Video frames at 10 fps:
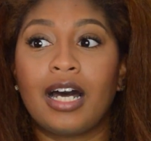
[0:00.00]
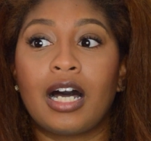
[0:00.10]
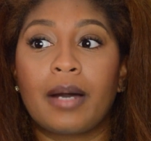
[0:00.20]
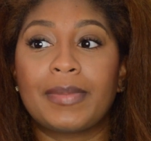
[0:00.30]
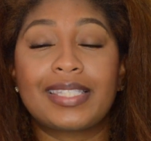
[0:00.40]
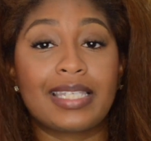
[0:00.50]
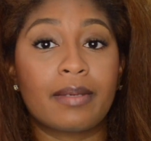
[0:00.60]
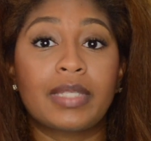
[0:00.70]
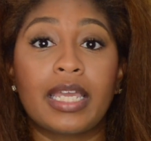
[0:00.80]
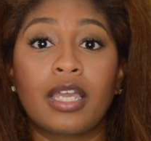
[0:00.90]
Um,
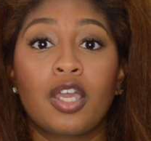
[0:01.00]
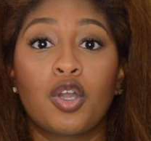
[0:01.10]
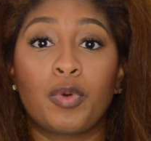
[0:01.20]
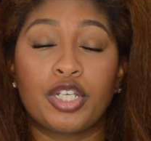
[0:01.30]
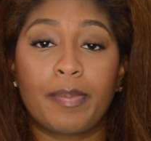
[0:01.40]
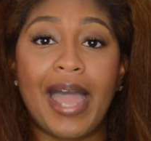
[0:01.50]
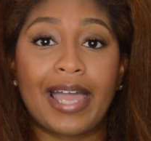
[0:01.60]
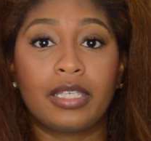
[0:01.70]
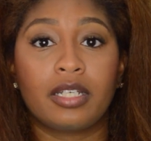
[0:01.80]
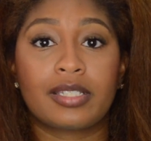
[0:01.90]
same thing when you're
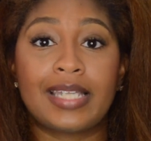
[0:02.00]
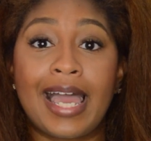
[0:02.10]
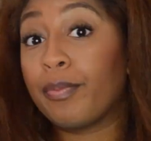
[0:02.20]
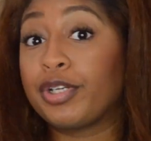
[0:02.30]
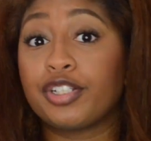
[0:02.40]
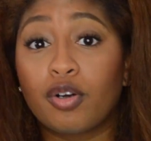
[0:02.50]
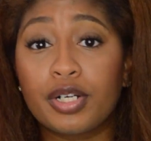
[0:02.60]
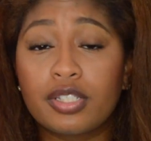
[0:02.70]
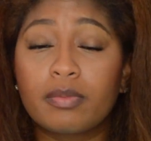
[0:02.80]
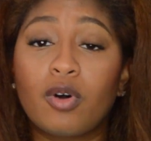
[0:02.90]
packing your snack. When you're
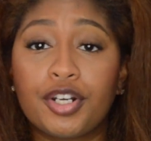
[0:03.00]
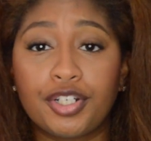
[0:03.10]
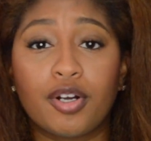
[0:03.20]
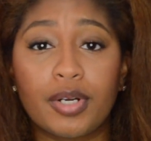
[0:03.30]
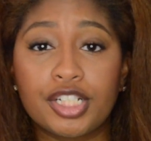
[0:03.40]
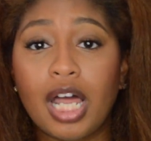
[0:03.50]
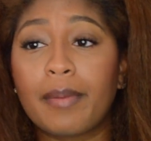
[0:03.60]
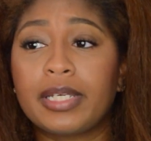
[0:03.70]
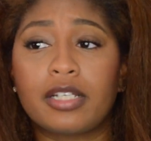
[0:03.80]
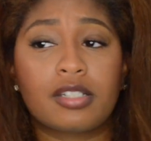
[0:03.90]
going to the mall and you're going
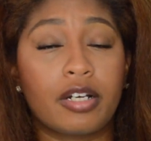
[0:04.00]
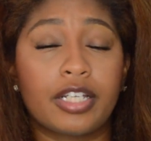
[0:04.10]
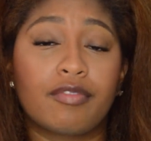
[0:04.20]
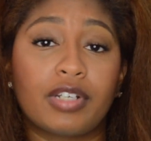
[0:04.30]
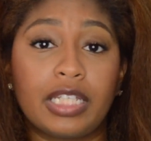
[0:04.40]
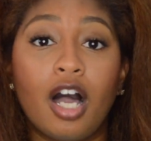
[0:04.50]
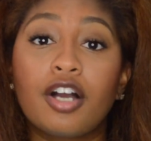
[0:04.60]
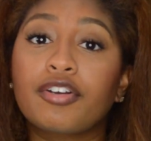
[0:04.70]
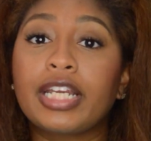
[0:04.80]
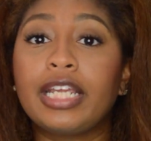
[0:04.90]
shopping, you're starting to get really
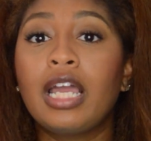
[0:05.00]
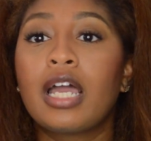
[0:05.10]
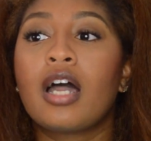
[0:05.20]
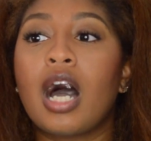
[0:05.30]
hungry.